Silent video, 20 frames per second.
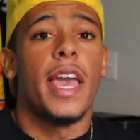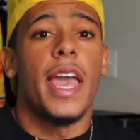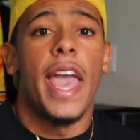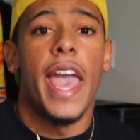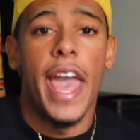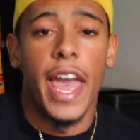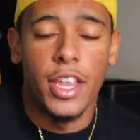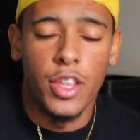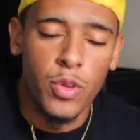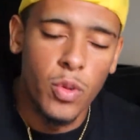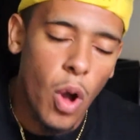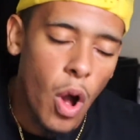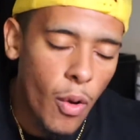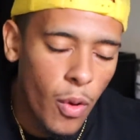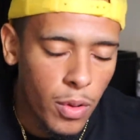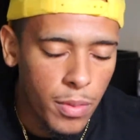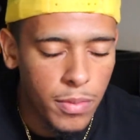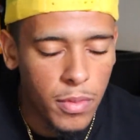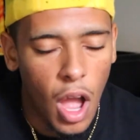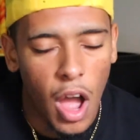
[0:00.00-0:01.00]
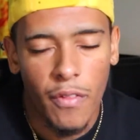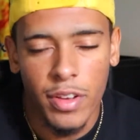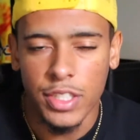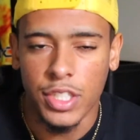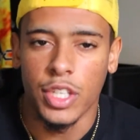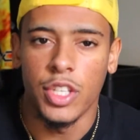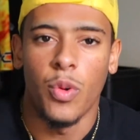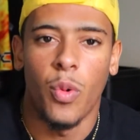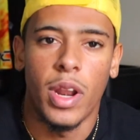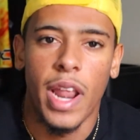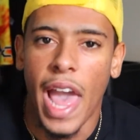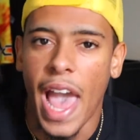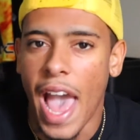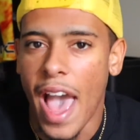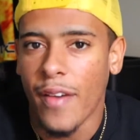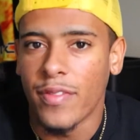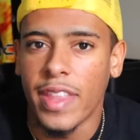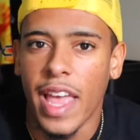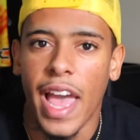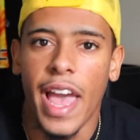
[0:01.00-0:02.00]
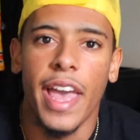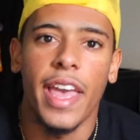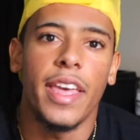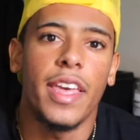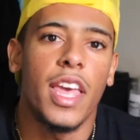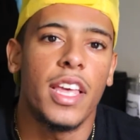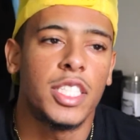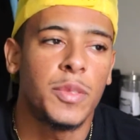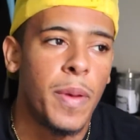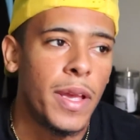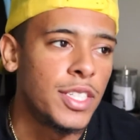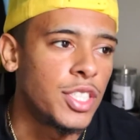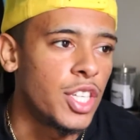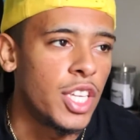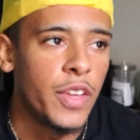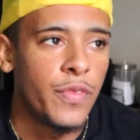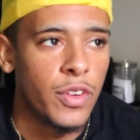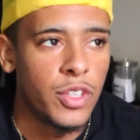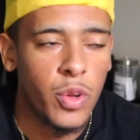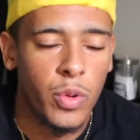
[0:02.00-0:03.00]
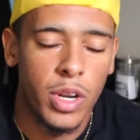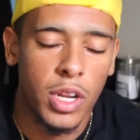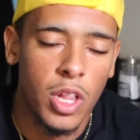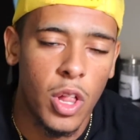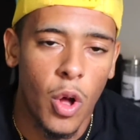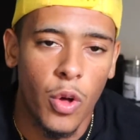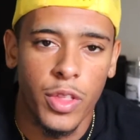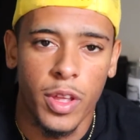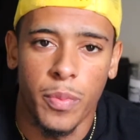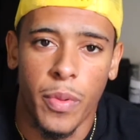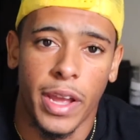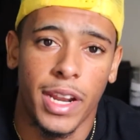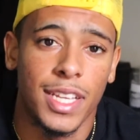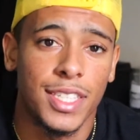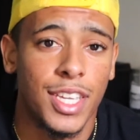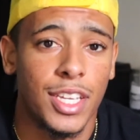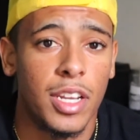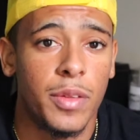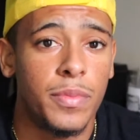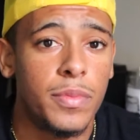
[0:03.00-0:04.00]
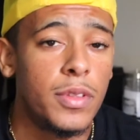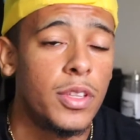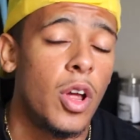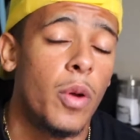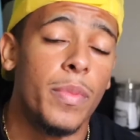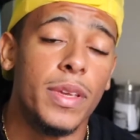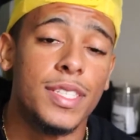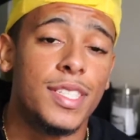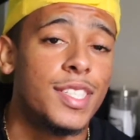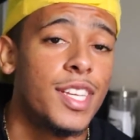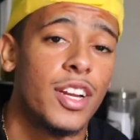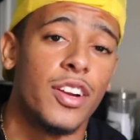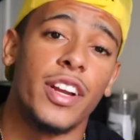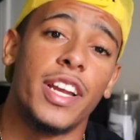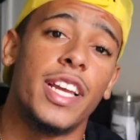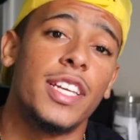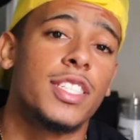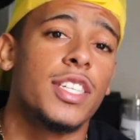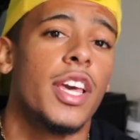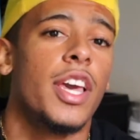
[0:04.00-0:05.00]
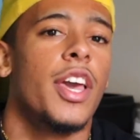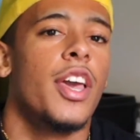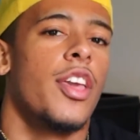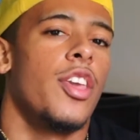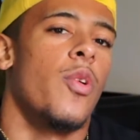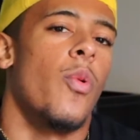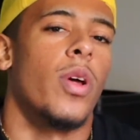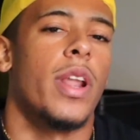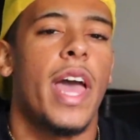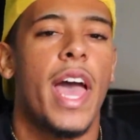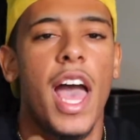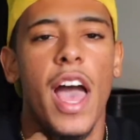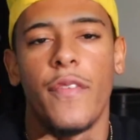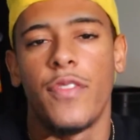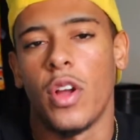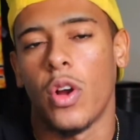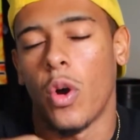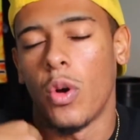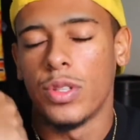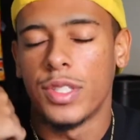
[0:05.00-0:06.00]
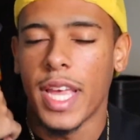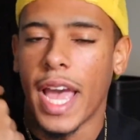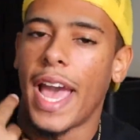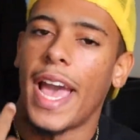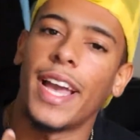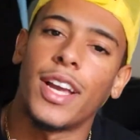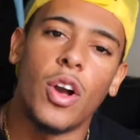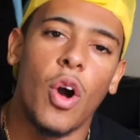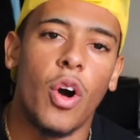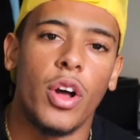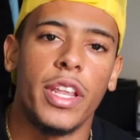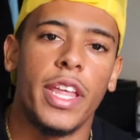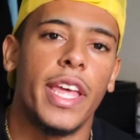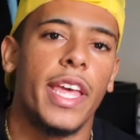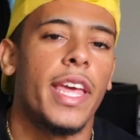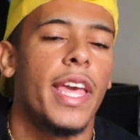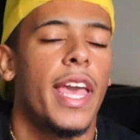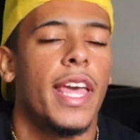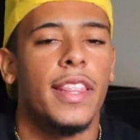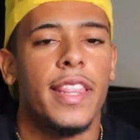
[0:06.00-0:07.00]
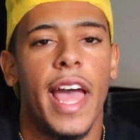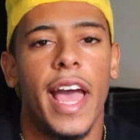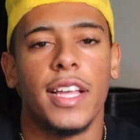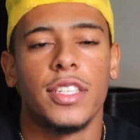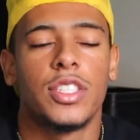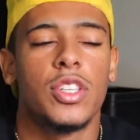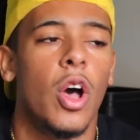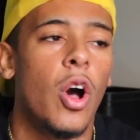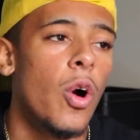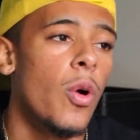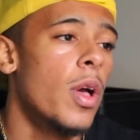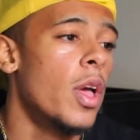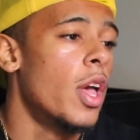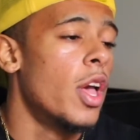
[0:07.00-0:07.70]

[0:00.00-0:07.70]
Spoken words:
And you obviously you want to have that, especially if you're doing a clothing brand that's gonna, you know, be serious. You want to have your own tag on it and that. So